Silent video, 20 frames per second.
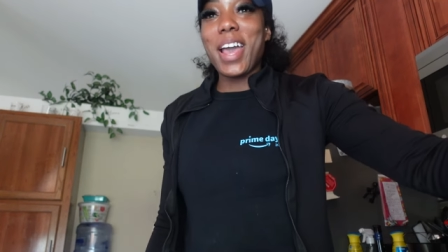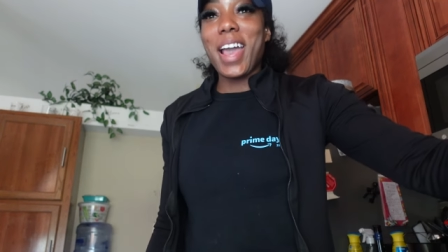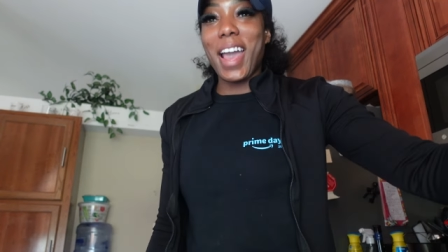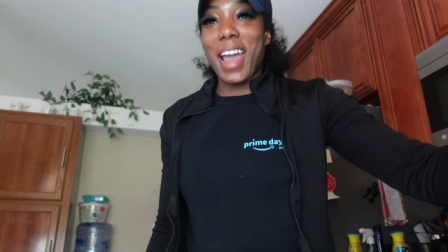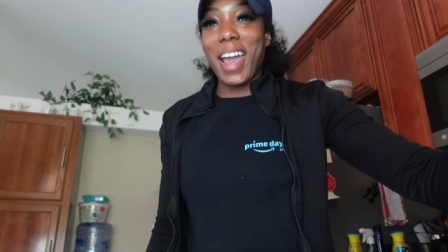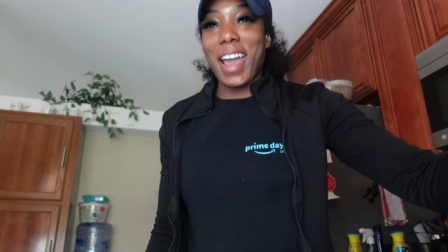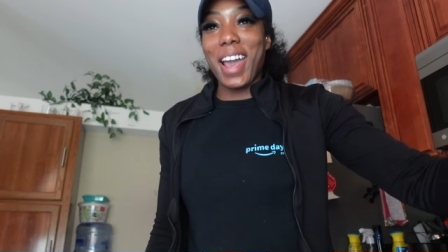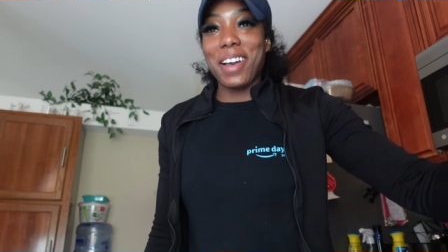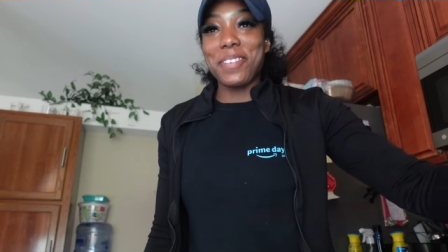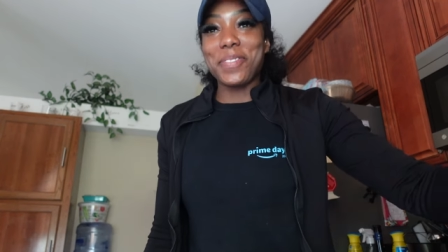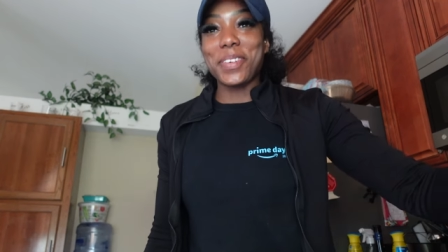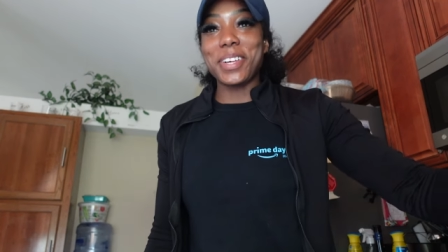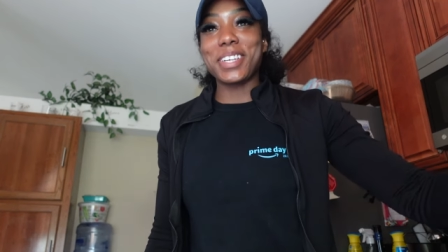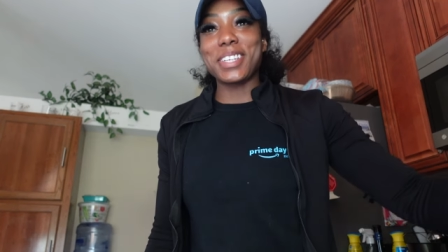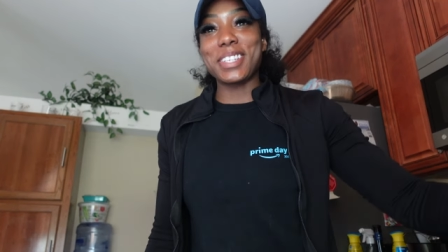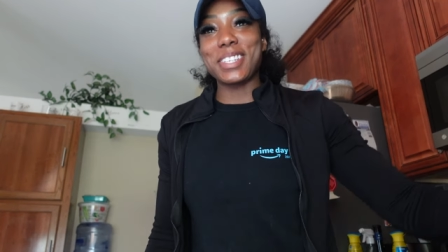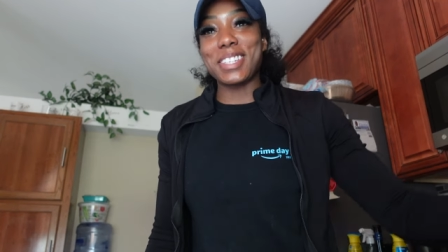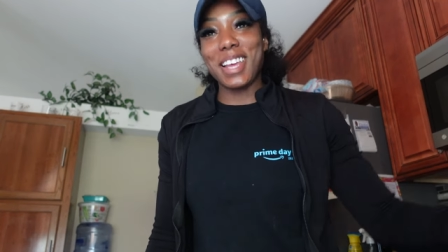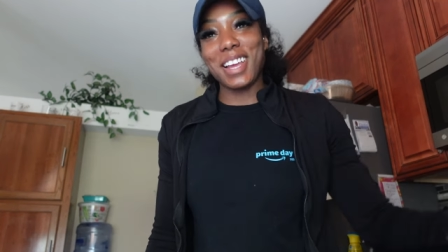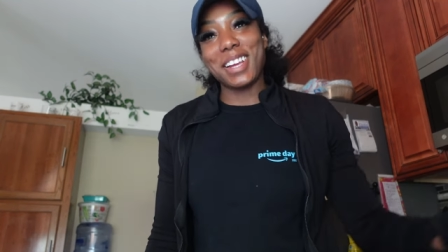have a
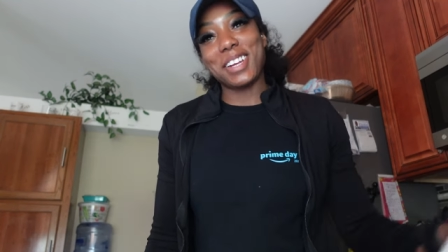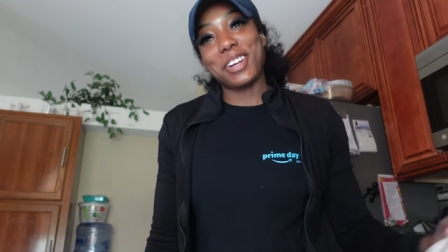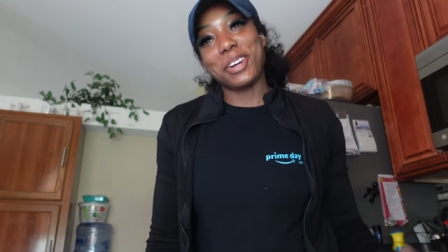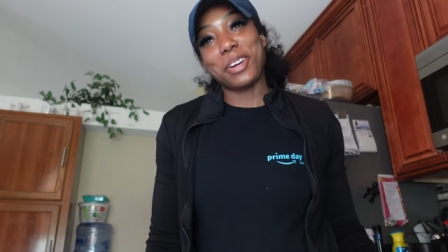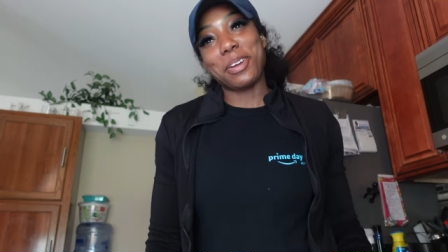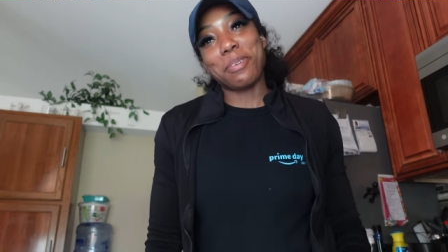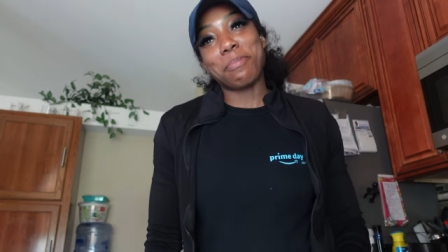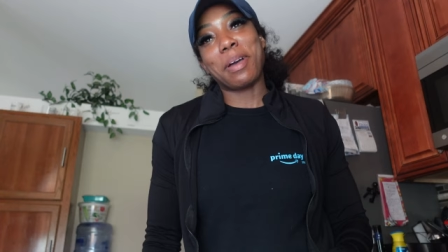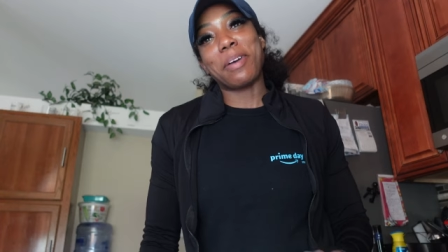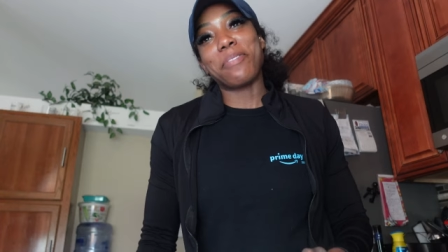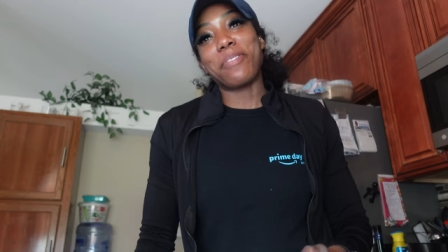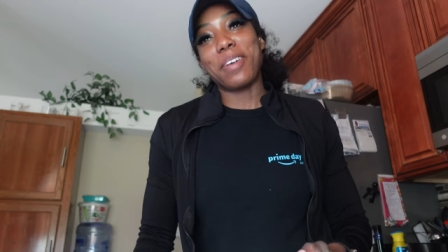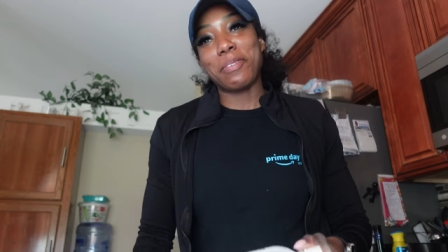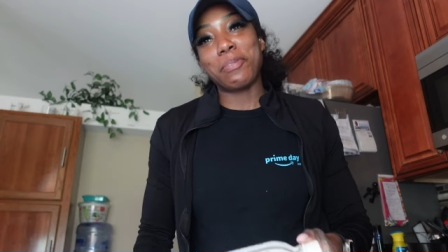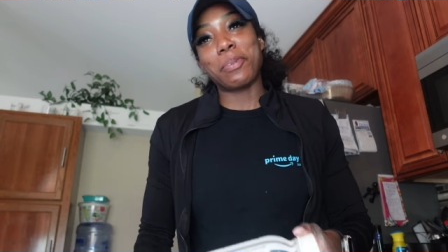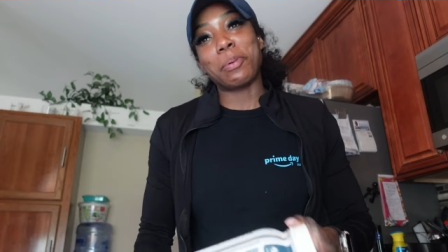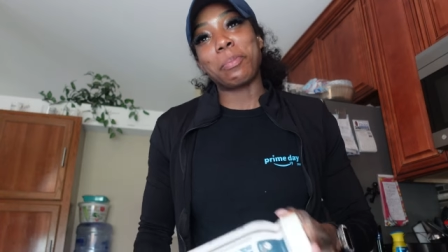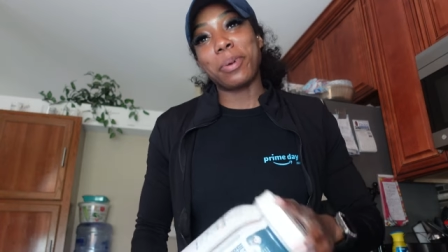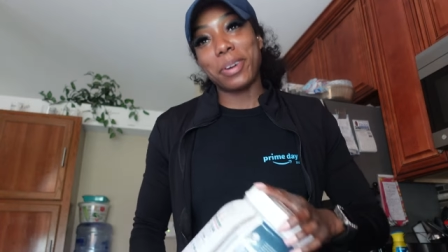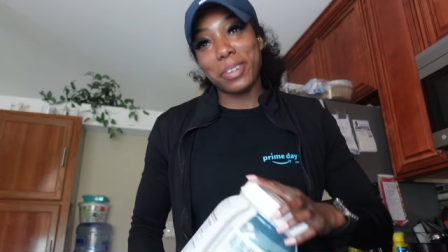container of my
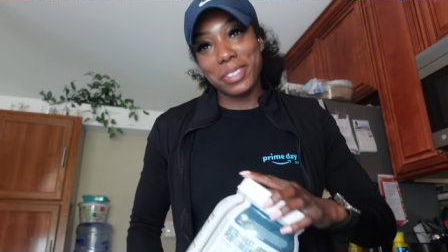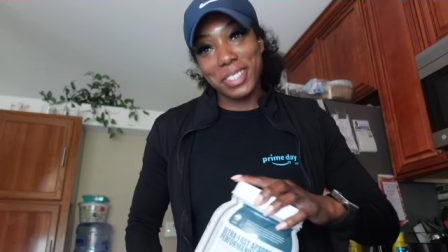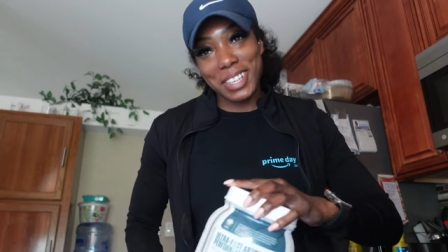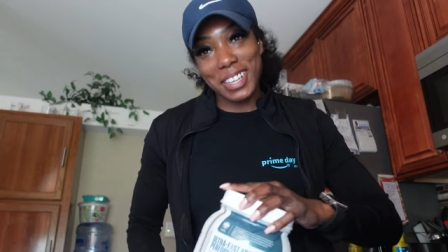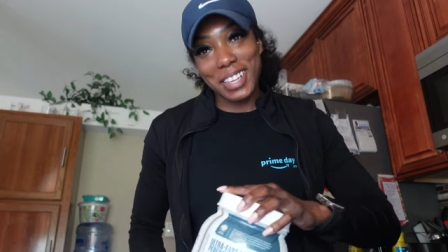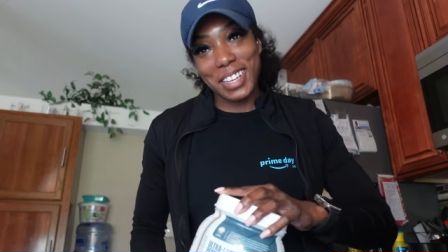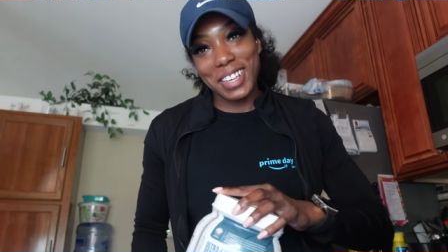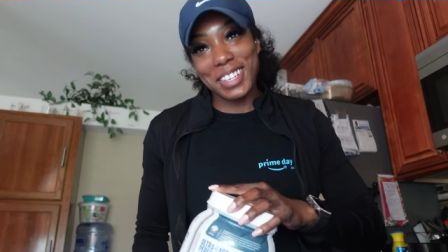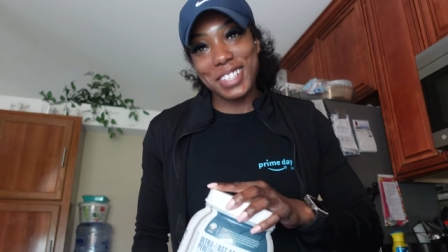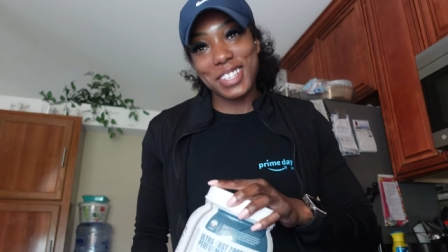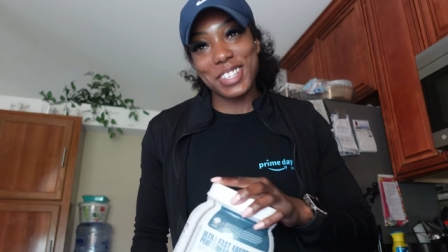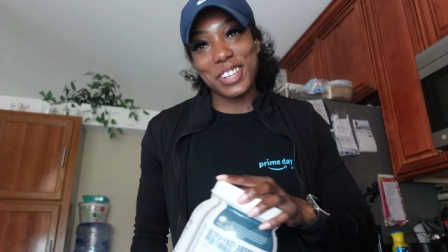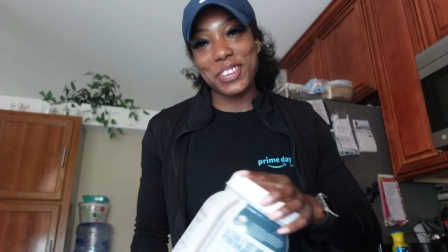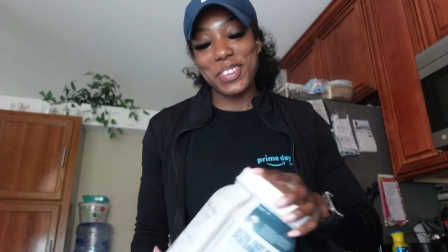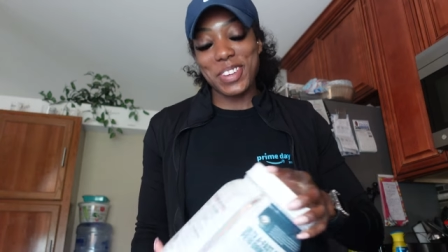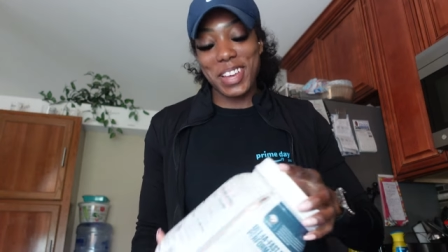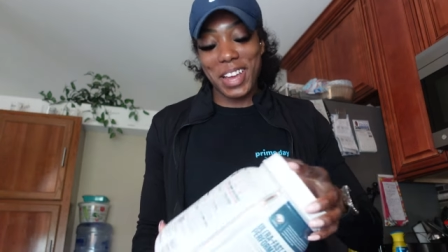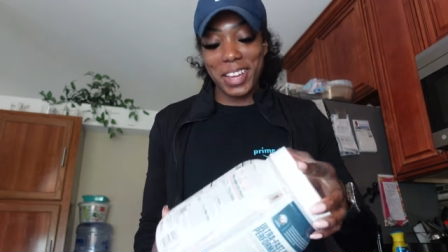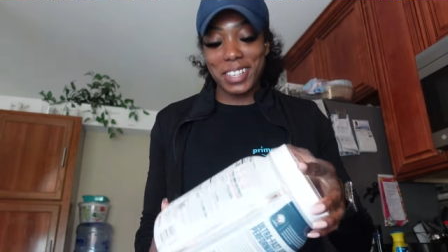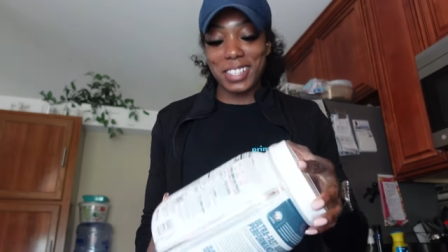favorite protein so
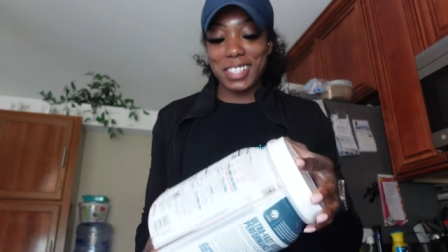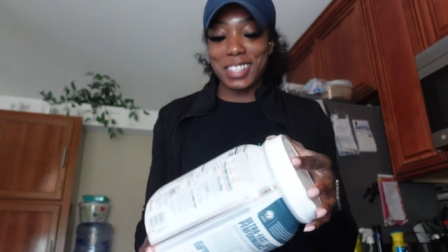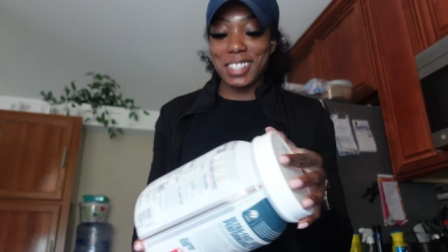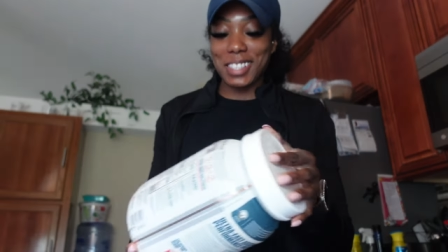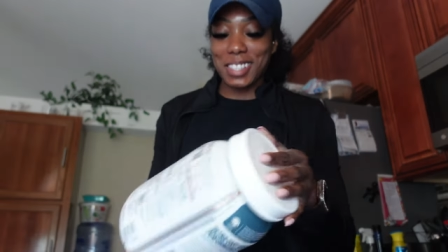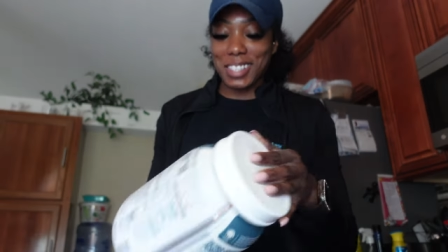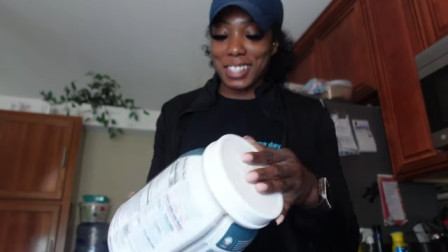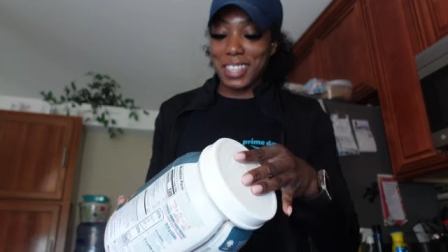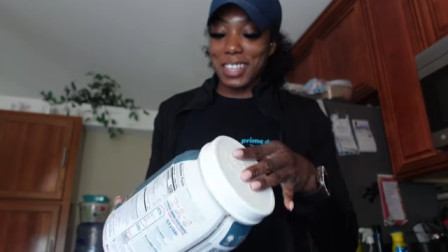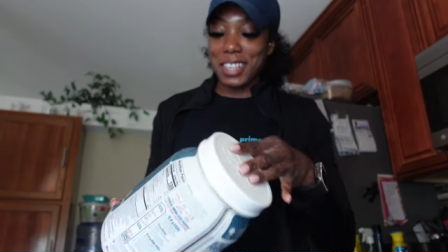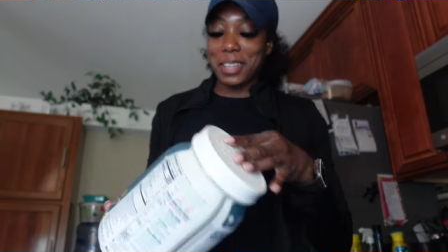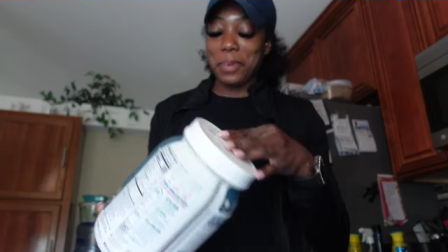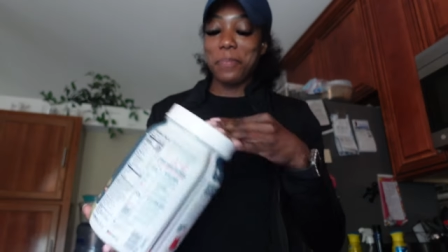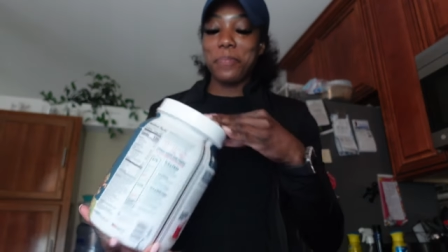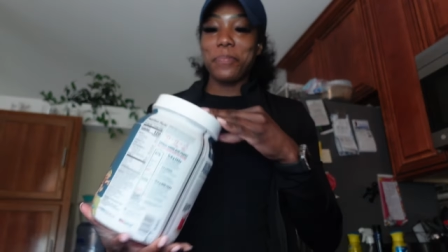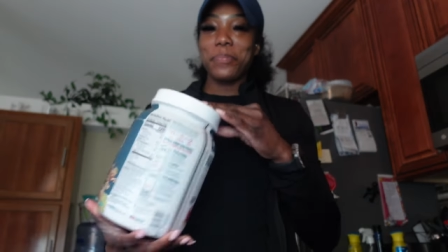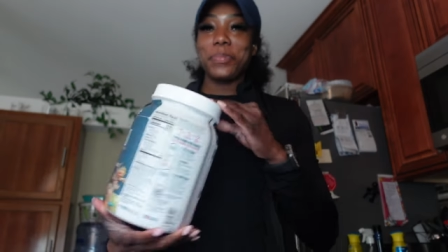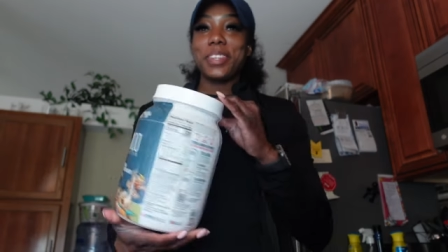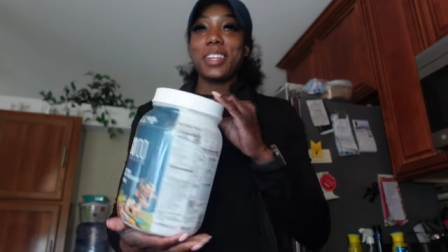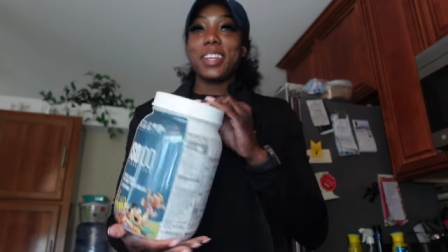you guys can see
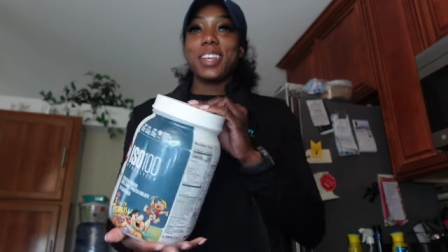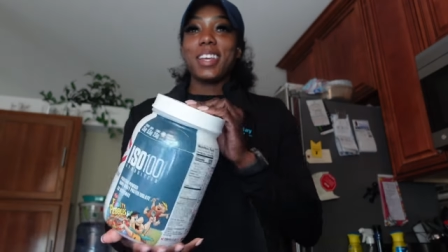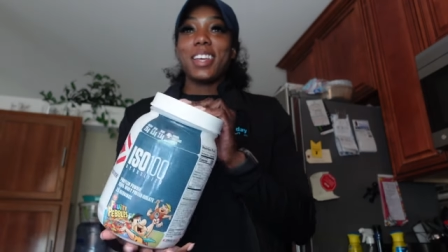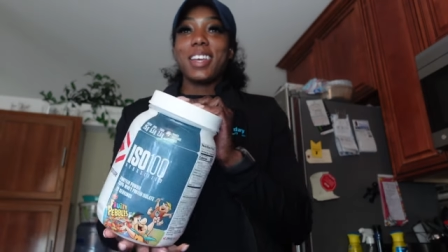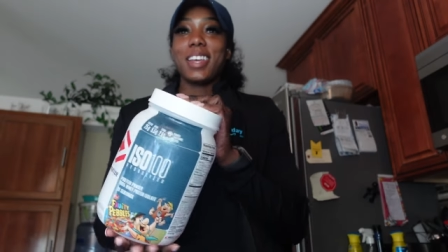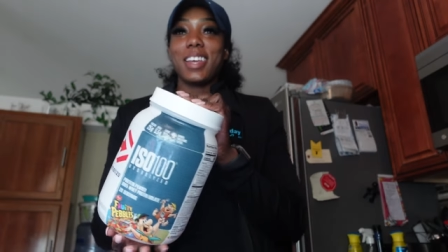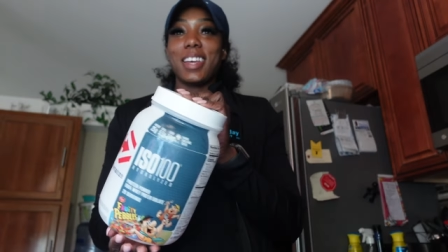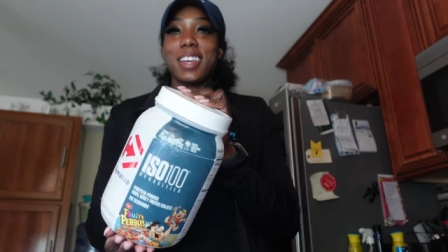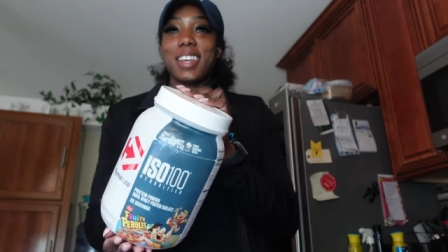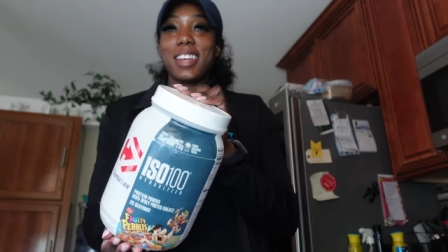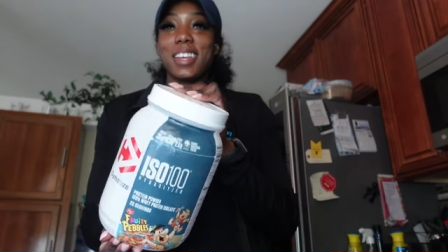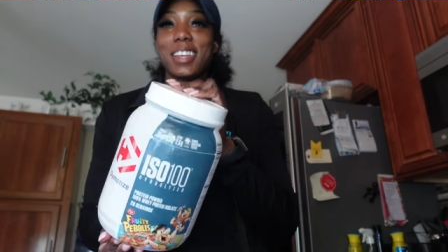it